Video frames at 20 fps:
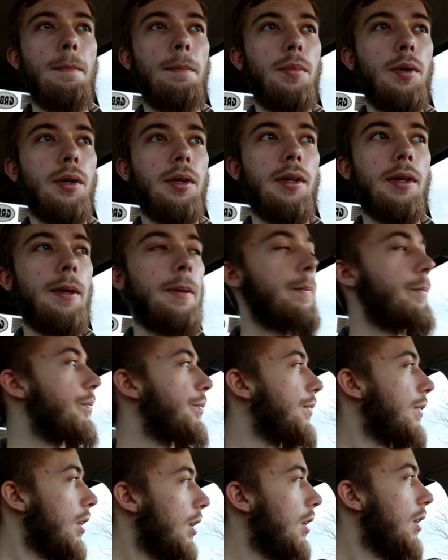But
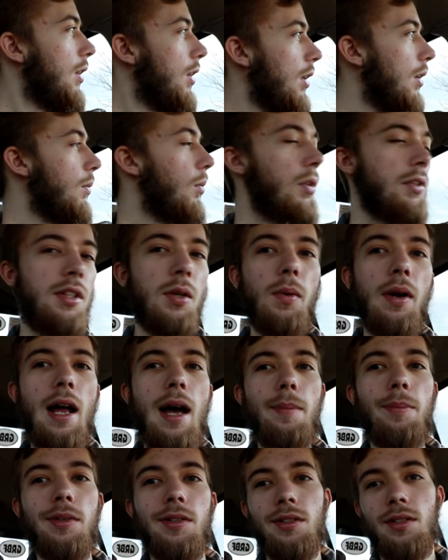we'll see what
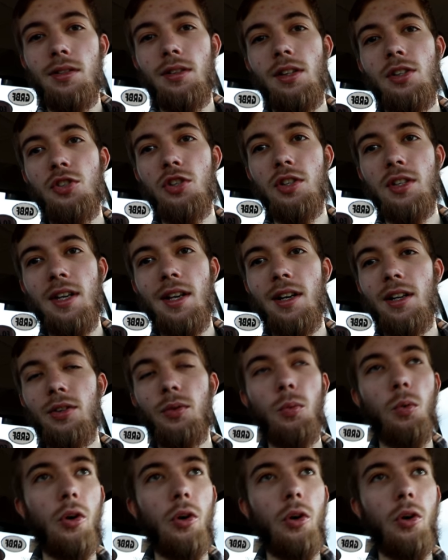happens. Let's just get on the